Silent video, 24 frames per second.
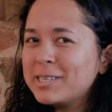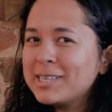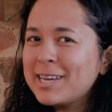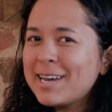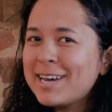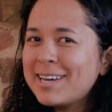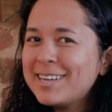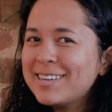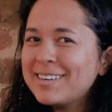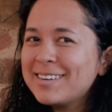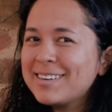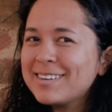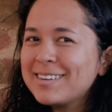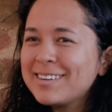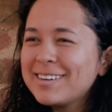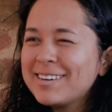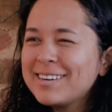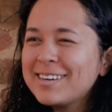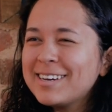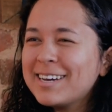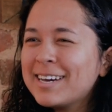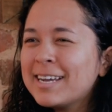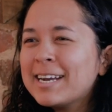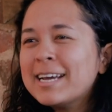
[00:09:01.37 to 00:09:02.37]
yet,
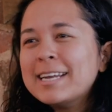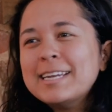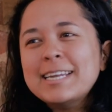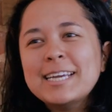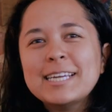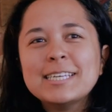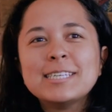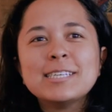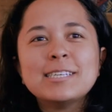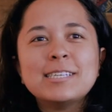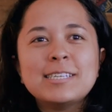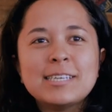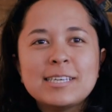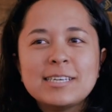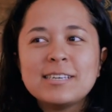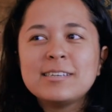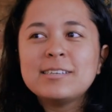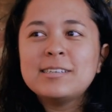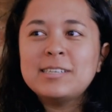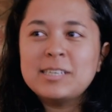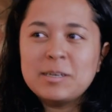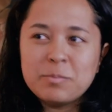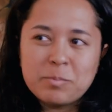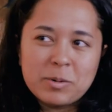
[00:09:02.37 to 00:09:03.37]
and I need to
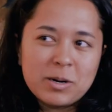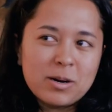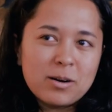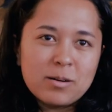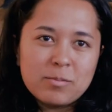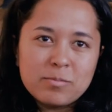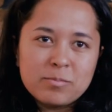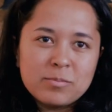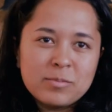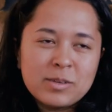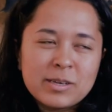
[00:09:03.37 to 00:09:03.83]
dig deeper.